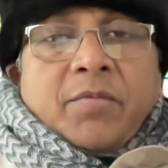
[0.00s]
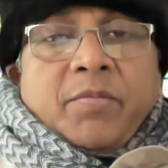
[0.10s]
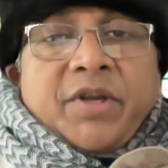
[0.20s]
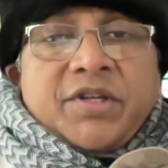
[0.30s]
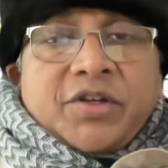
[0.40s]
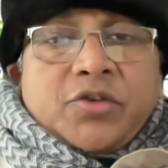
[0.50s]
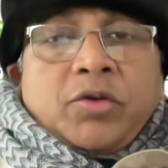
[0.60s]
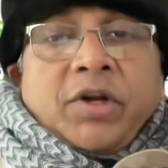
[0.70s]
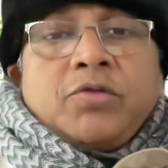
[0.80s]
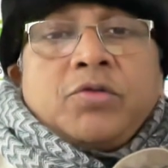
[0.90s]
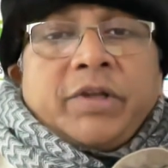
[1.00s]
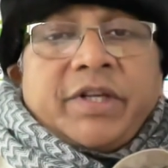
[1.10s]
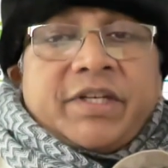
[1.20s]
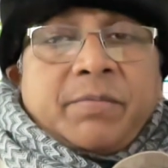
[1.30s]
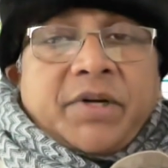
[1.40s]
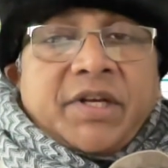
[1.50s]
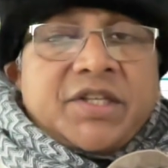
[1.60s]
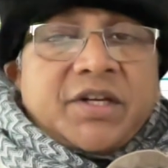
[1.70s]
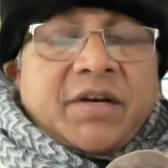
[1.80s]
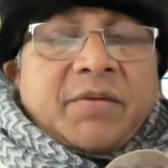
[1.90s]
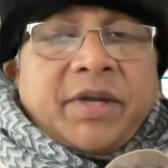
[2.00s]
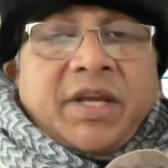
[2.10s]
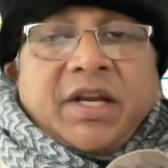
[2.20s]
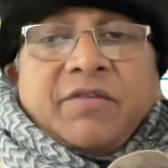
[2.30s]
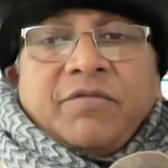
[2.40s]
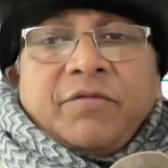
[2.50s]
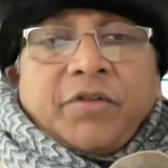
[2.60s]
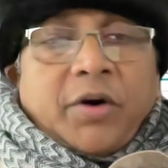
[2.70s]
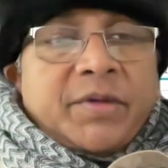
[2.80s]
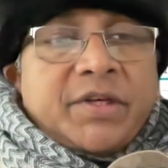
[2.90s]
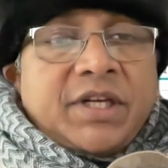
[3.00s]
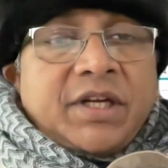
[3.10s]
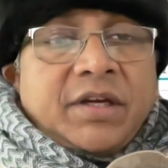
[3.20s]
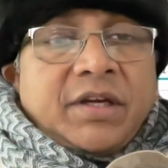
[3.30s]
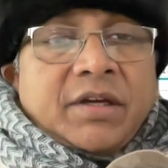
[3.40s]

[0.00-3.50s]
measures to control the temperature and pain and vomiting,